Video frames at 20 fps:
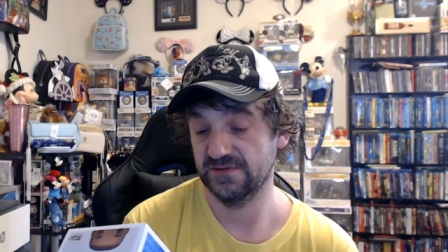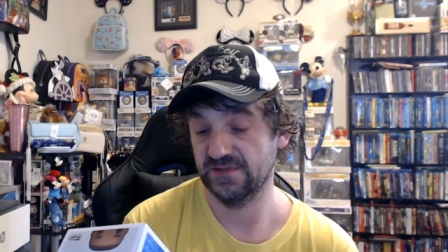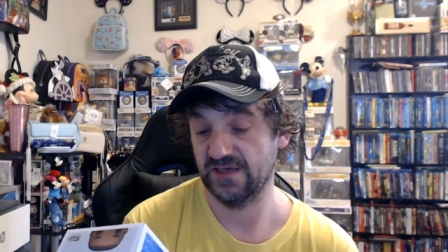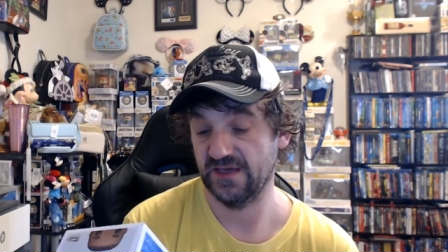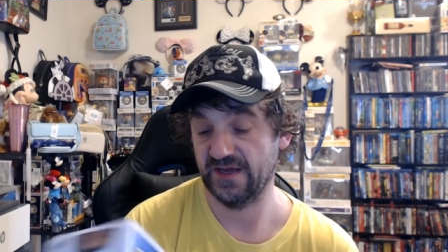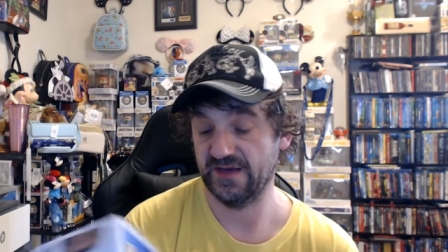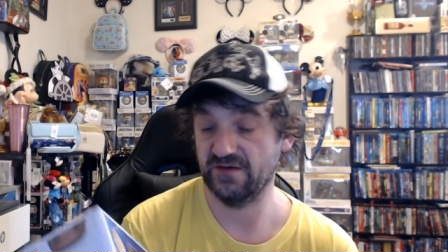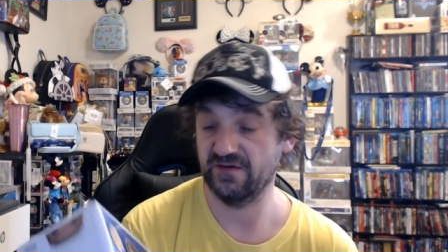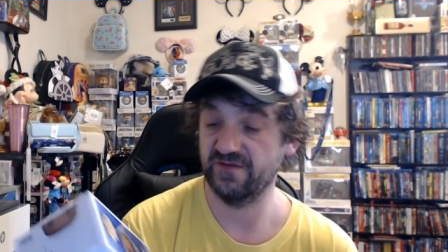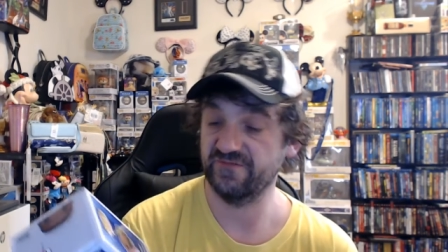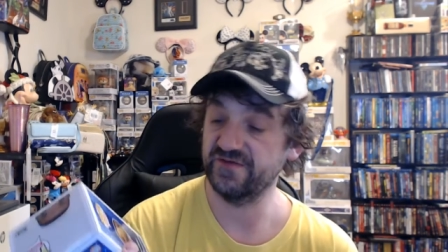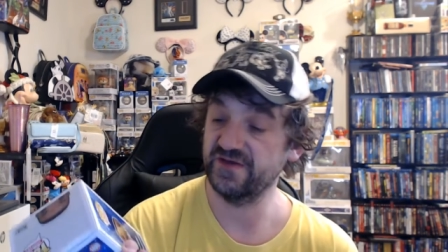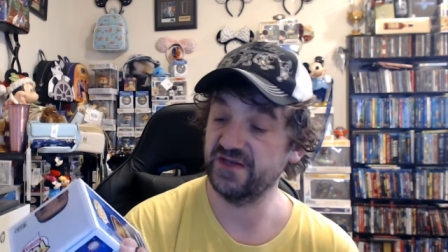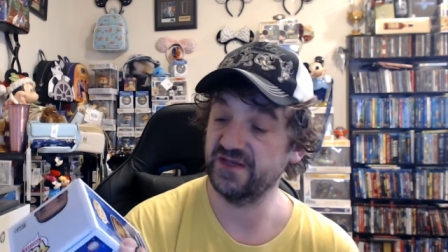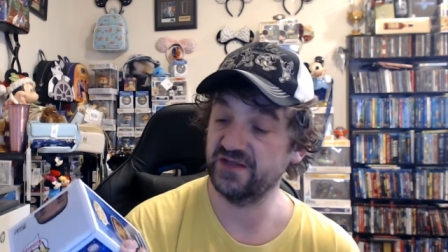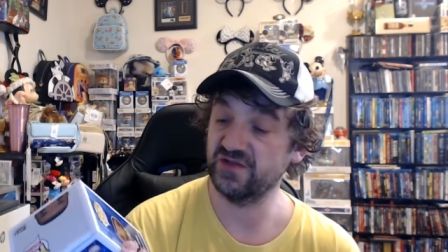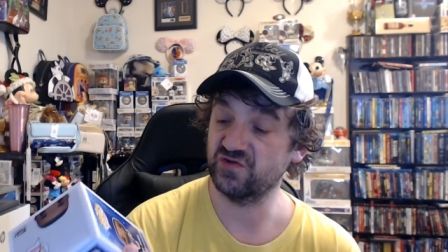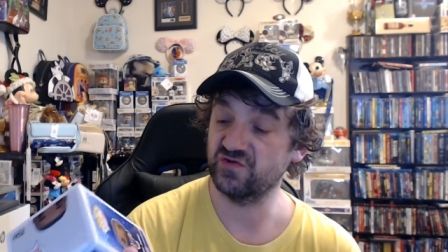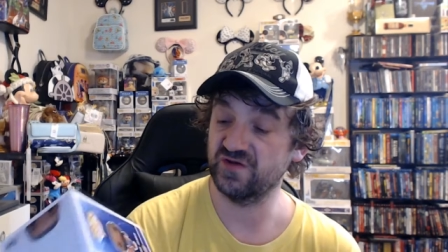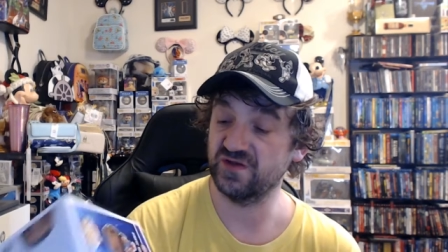I don't have any
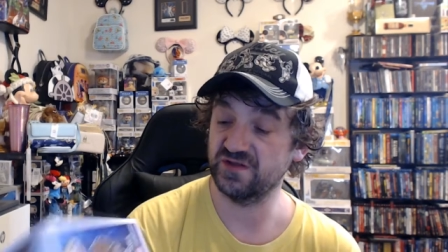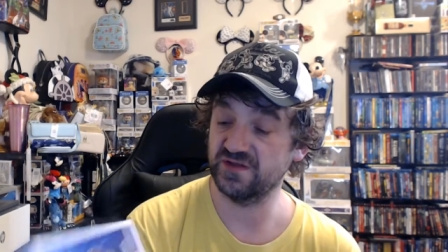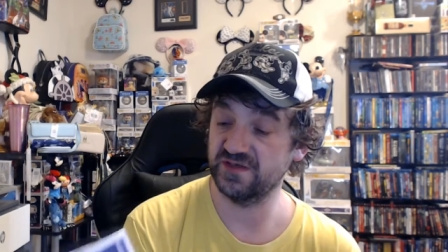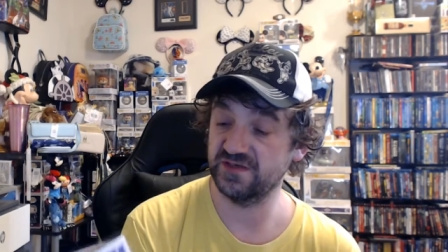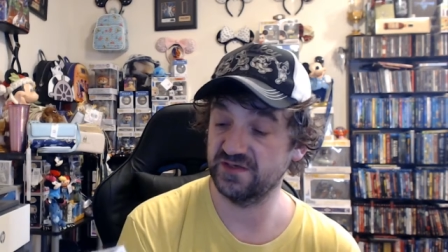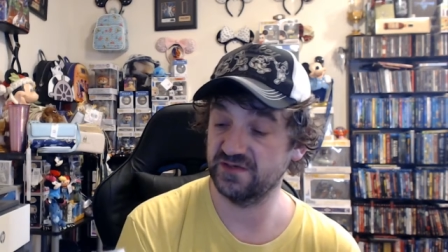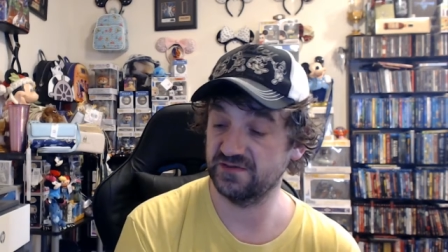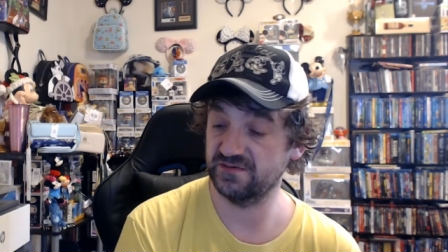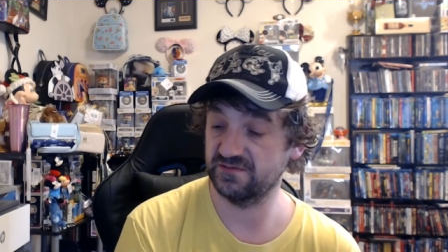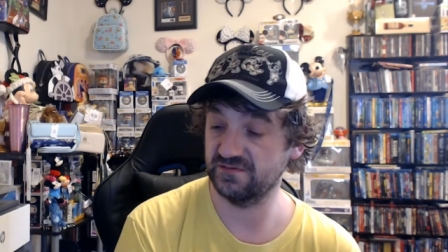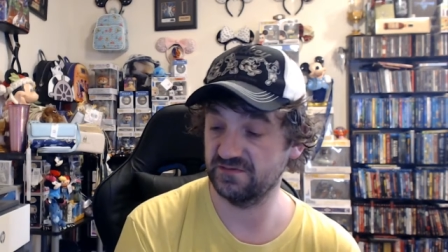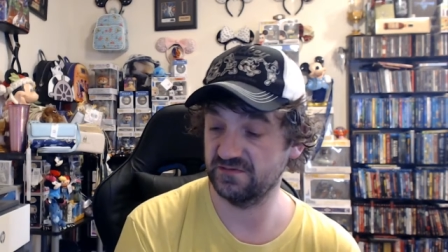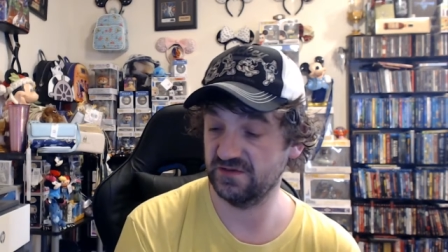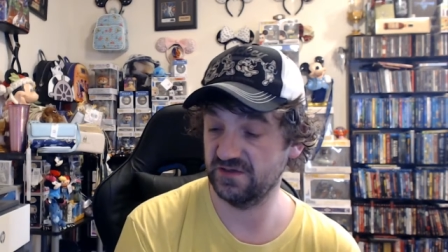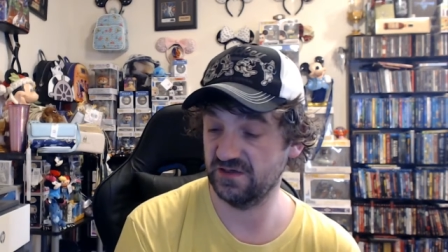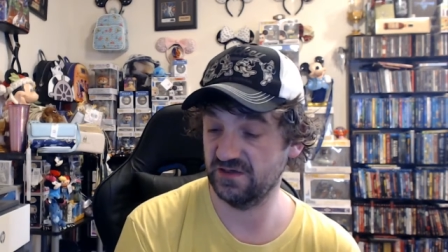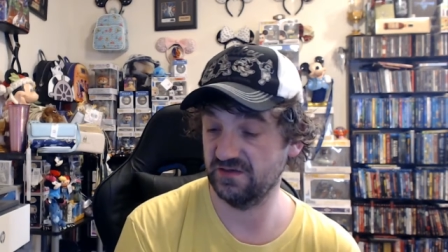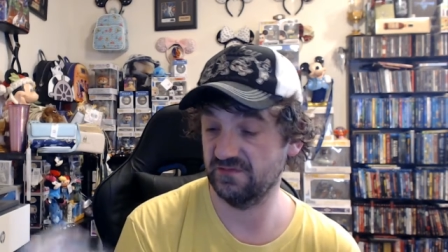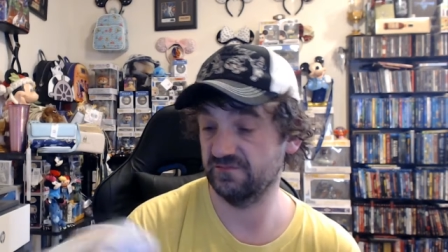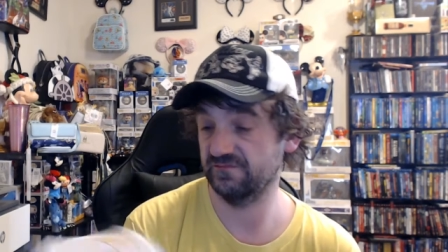interest in it.
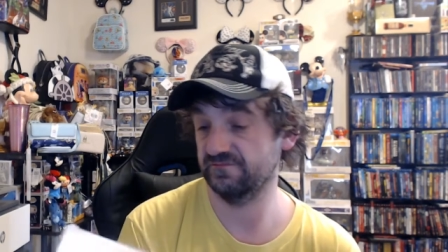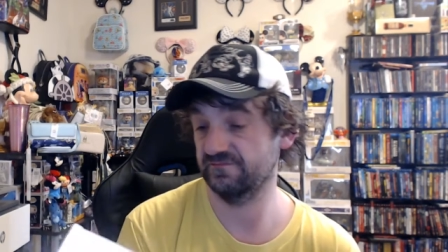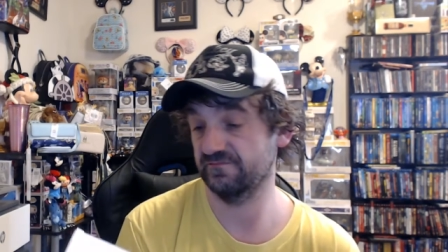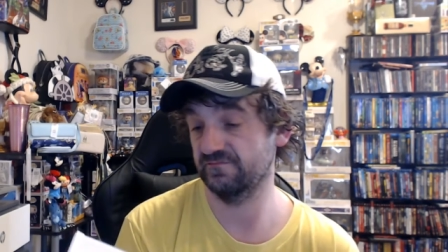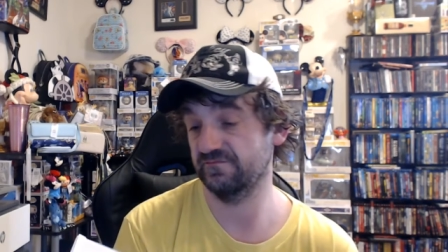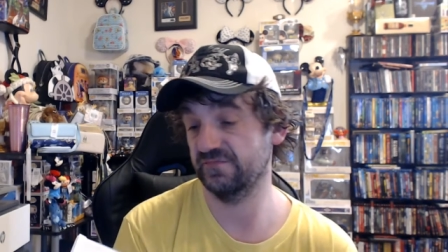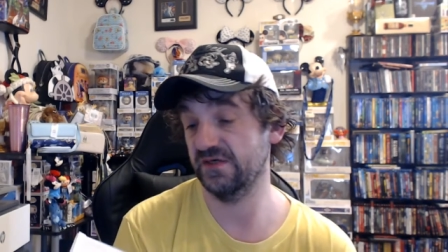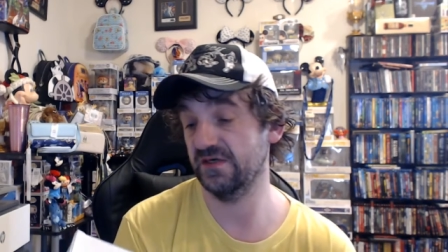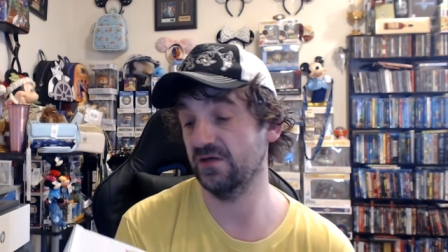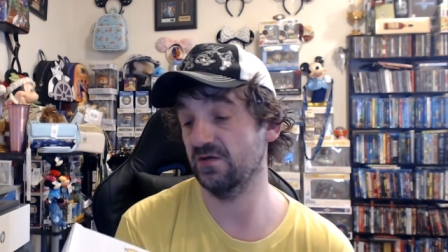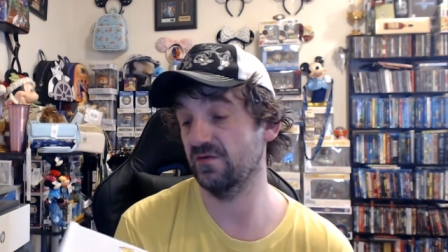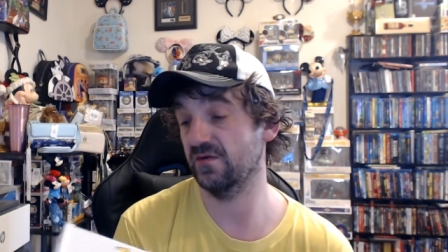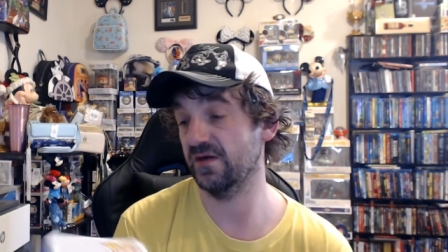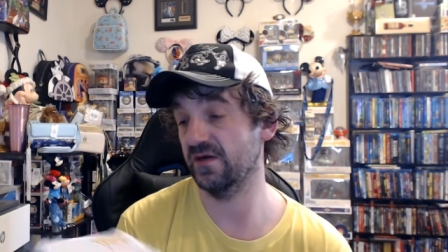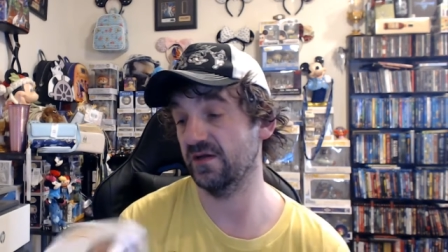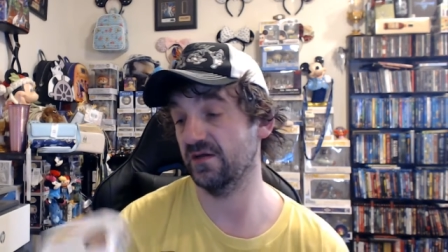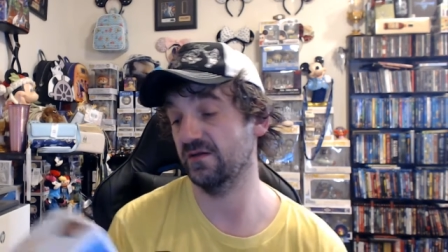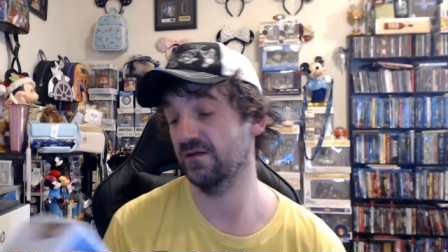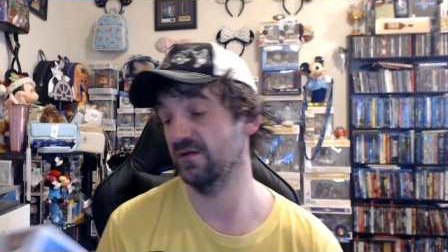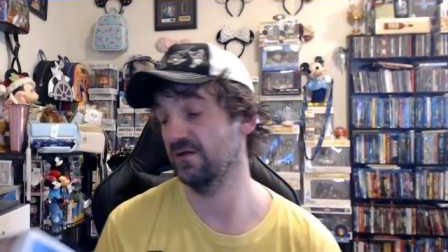Um, but
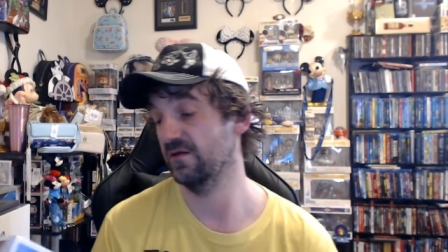anyway,